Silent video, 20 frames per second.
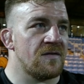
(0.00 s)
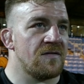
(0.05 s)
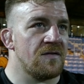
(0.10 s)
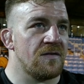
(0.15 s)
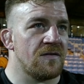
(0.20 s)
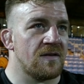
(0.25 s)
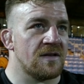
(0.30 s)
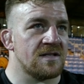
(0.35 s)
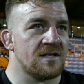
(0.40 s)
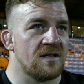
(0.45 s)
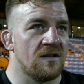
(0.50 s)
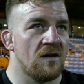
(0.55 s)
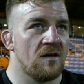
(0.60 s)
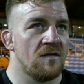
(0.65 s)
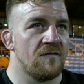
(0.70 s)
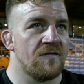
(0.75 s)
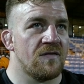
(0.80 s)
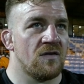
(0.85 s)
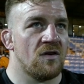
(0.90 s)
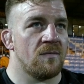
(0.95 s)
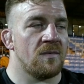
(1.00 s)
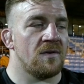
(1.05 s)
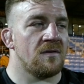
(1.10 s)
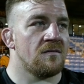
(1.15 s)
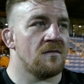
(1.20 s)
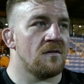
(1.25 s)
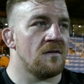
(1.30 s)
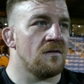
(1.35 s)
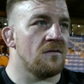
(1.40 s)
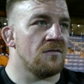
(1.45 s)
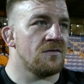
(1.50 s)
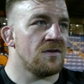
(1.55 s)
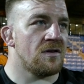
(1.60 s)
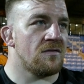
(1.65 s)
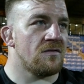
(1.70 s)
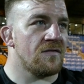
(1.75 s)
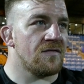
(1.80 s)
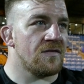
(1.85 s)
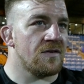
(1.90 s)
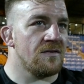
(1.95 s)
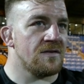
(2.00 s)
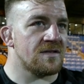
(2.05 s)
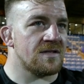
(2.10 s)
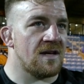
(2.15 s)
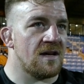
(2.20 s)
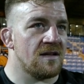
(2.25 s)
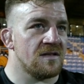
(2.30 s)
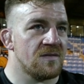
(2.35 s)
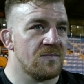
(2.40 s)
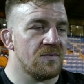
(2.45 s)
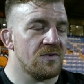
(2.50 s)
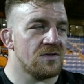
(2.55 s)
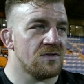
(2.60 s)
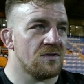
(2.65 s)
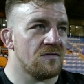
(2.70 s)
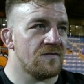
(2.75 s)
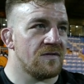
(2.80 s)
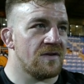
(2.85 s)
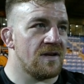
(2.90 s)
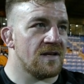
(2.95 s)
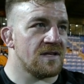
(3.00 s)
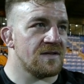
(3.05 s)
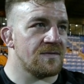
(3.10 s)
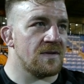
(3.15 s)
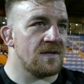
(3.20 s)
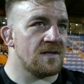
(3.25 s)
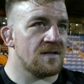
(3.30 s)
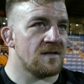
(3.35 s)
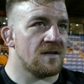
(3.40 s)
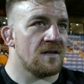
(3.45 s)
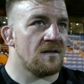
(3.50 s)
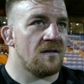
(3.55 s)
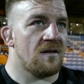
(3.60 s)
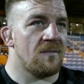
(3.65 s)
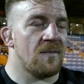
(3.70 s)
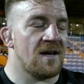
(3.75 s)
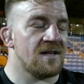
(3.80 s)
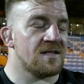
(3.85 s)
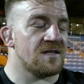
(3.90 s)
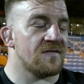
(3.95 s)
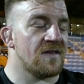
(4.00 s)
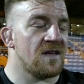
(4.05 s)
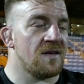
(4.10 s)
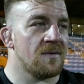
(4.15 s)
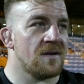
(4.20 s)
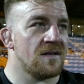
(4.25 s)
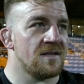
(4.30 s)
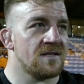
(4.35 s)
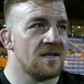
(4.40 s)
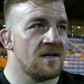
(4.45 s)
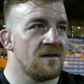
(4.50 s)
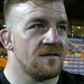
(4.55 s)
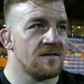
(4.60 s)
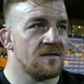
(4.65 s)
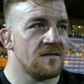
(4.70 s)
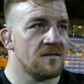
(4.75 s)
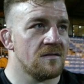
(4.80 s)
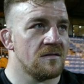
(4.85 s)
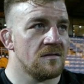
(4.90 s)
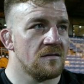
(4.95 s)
A few things to learn from, and you know, do our reviews and that, and to push on for next week to a massive game against Saracens.